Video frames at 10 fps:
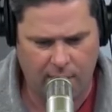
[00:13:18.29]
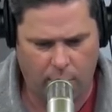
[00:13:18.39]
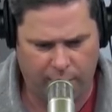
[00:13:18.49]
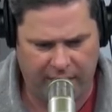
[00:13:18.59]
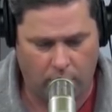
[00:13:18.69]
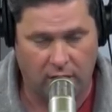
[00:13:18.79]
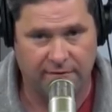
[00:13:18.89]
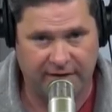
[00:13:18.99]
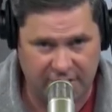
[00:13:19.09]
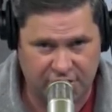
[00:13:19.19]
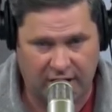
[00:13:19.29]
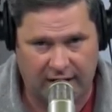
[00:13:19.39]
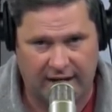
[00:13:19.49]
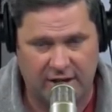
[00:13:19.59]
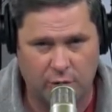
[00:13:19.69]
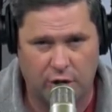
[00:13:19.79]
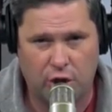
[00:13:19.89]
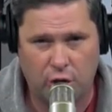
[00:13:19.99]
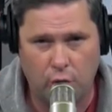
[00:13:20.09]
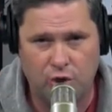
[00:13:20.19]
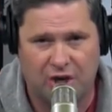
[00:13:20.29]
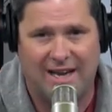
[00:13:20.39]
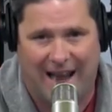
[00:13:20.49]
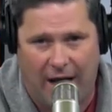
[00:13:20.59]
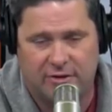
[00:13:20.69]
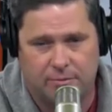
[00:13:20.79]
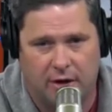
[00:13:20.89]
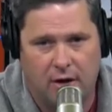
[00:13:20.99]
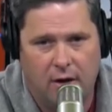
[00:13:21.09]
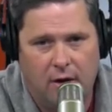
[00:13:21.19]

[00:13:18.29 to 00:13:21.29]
that will eventually lead to a huge announcement